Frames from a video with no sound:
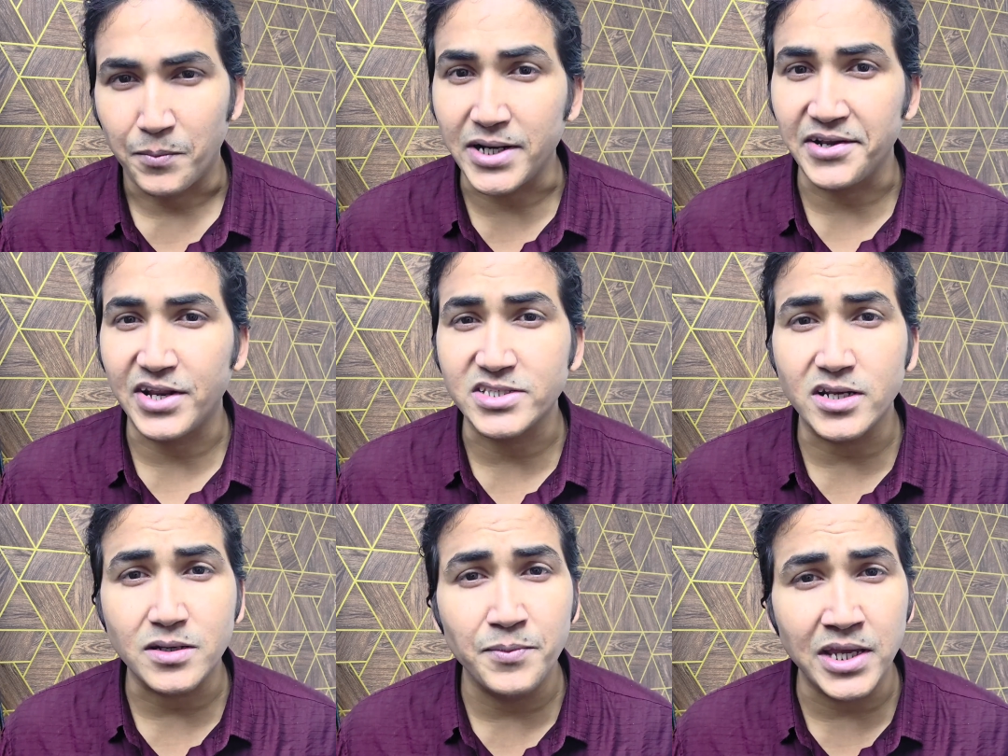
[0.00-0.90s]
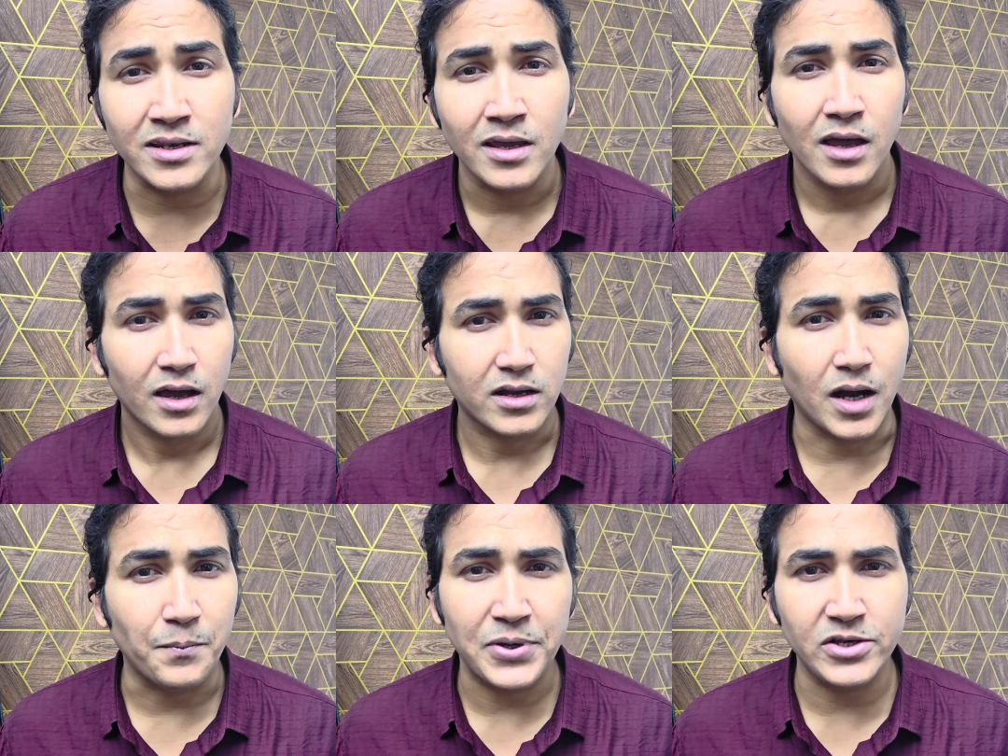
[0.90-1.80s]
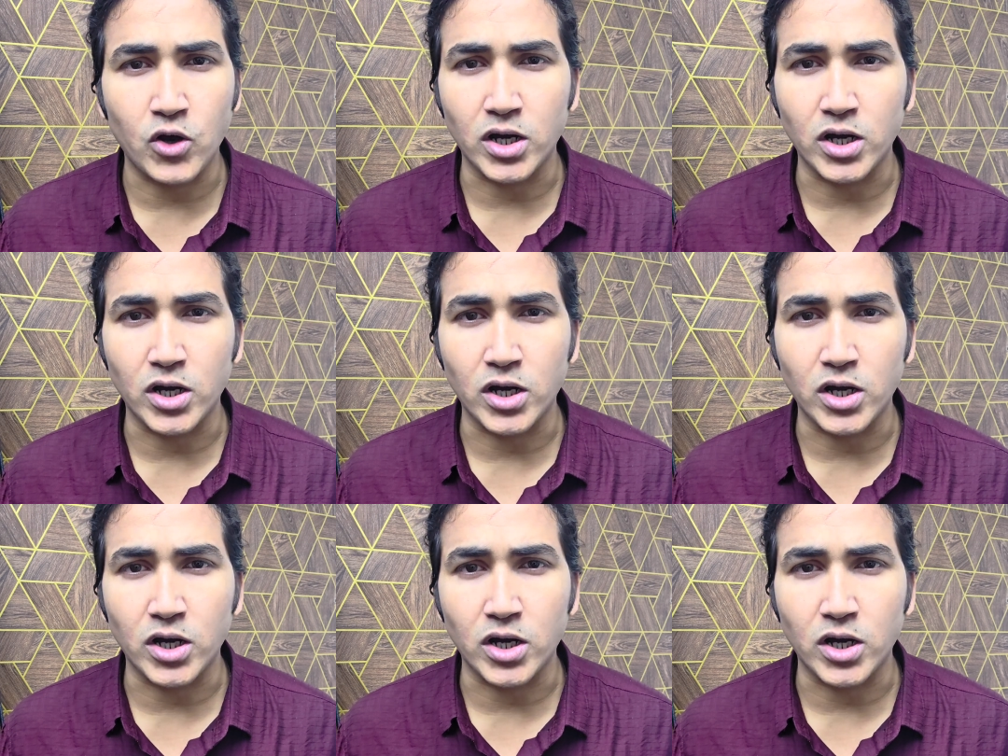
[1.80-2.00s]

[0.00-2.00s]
But it doesn't mean company